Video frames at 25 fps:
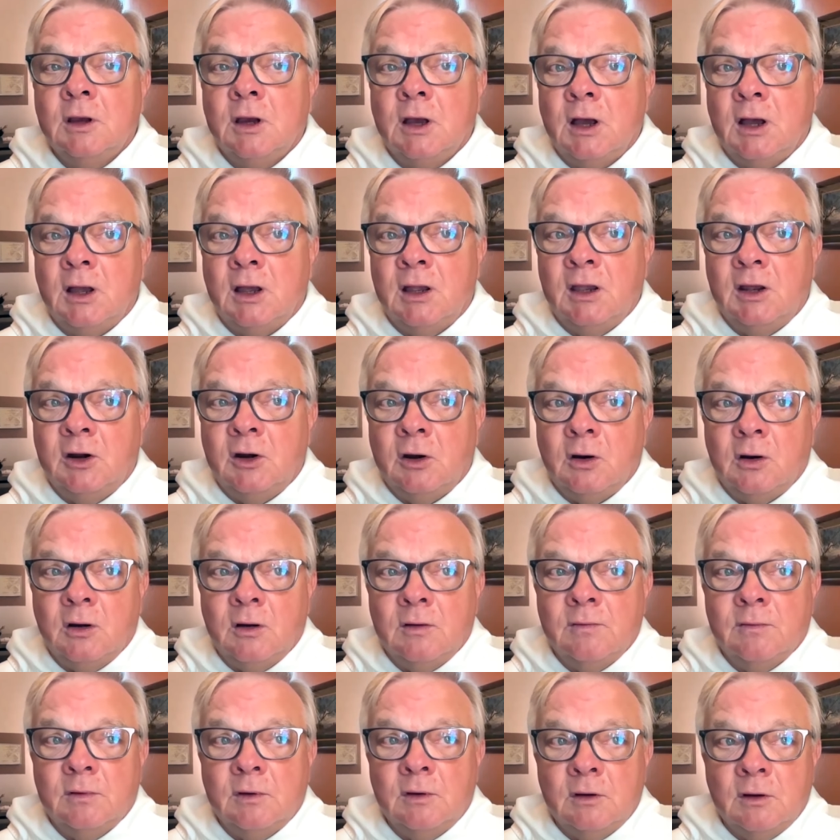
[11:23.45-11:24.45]
in
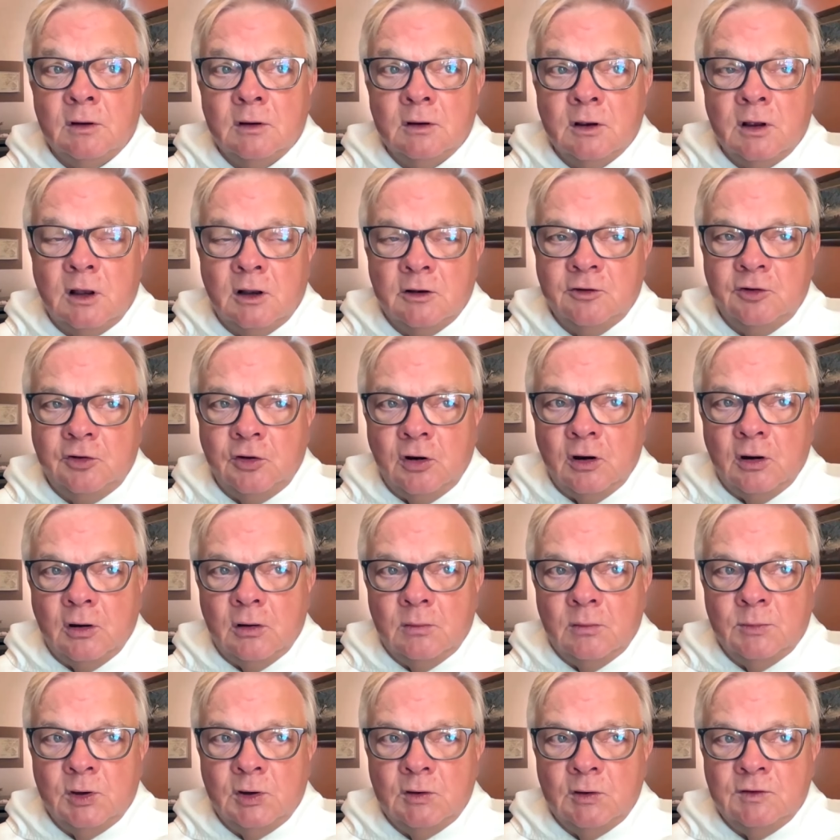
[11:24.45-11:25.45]
our culture,
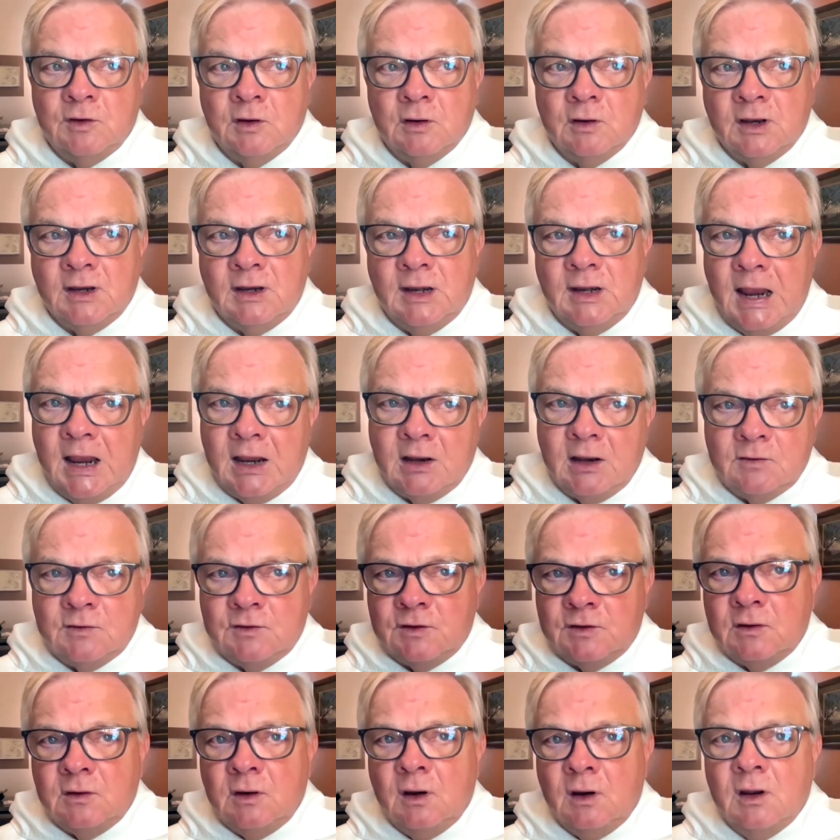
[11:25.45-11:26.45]
music and
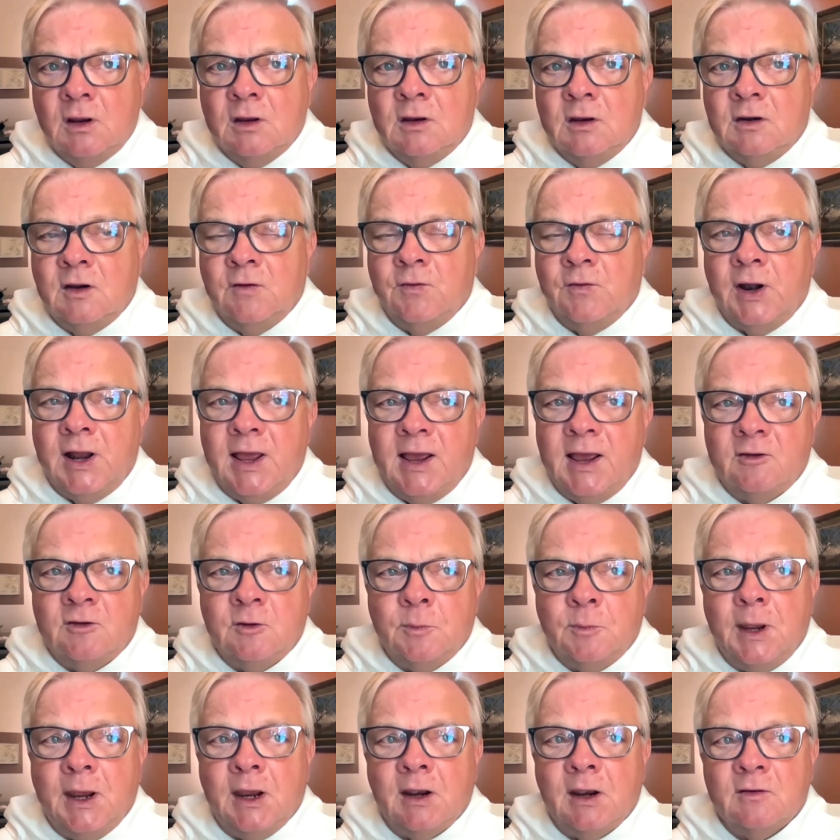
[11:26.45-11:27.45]
dance and different
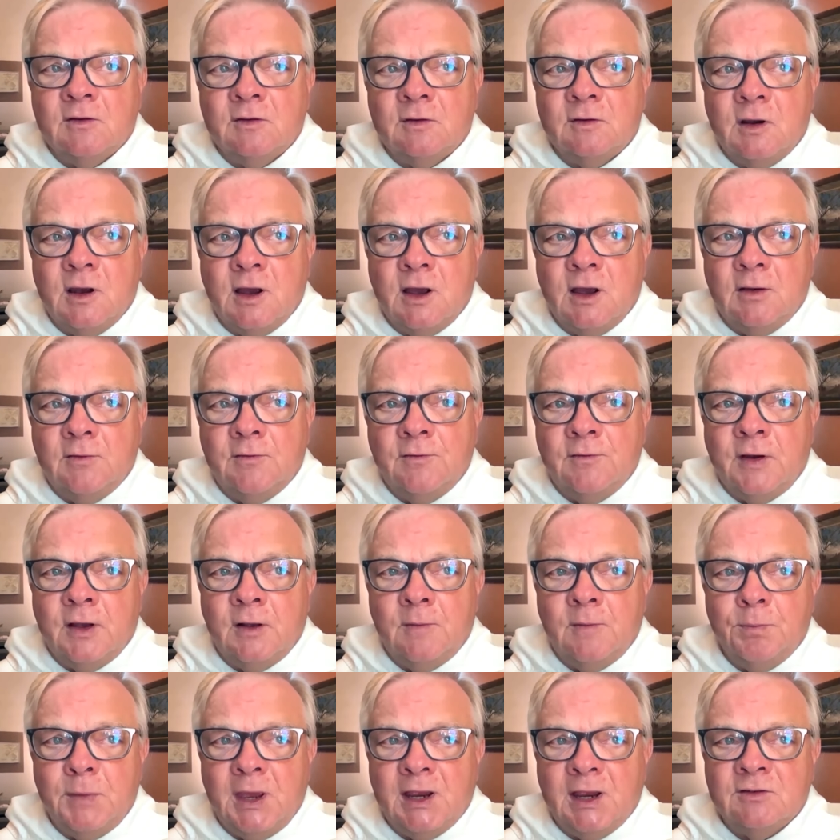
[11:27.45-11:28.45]
aspects
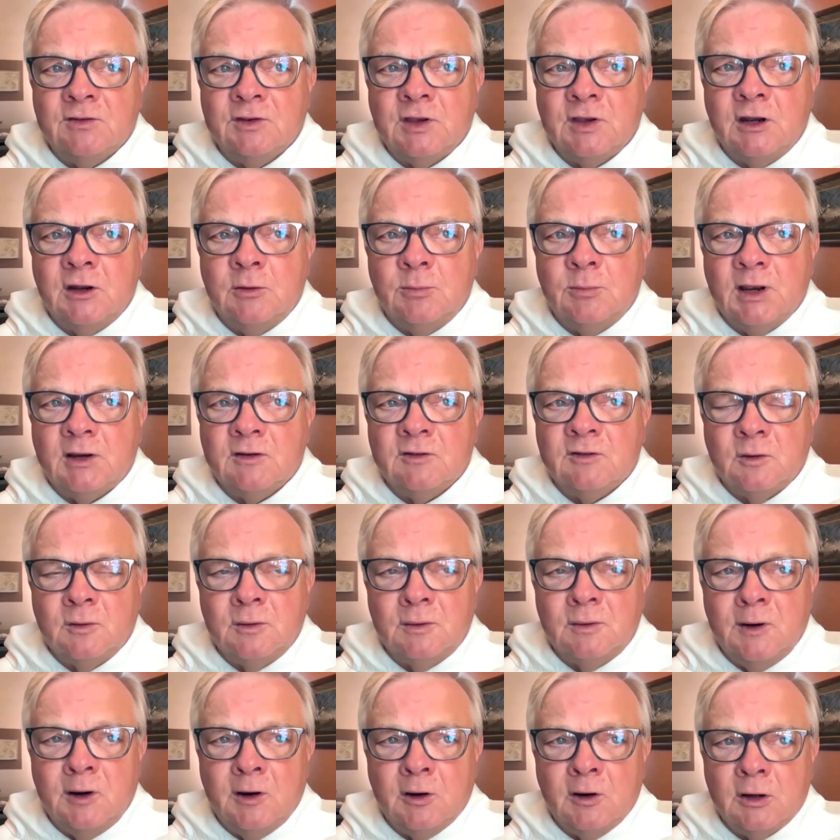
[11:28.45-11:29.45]
of Mexican and
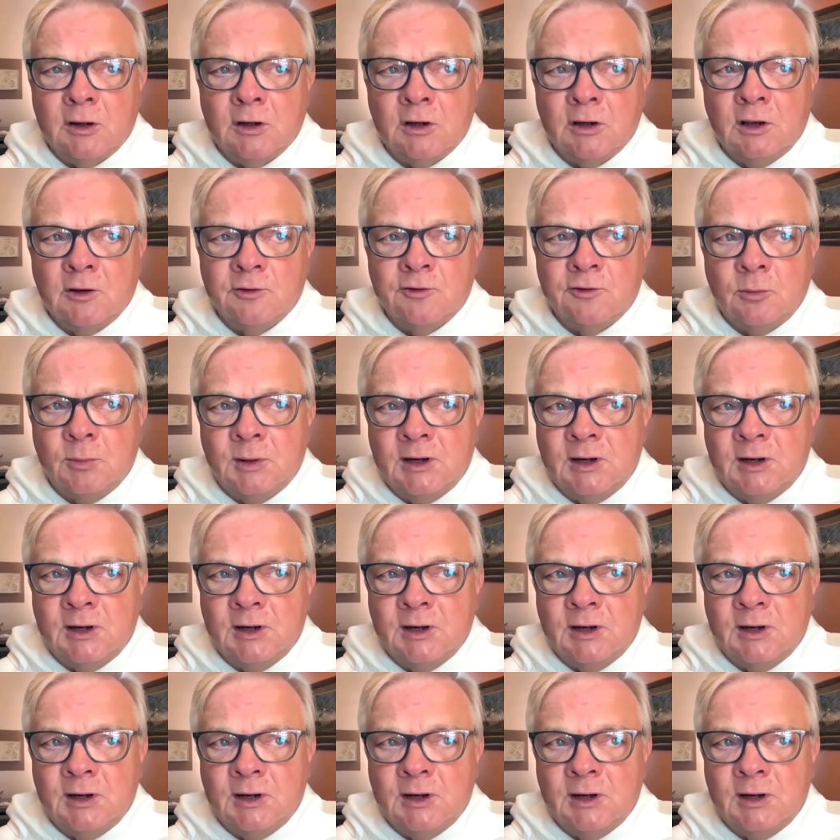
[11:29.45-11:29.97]
Mexican-American culture.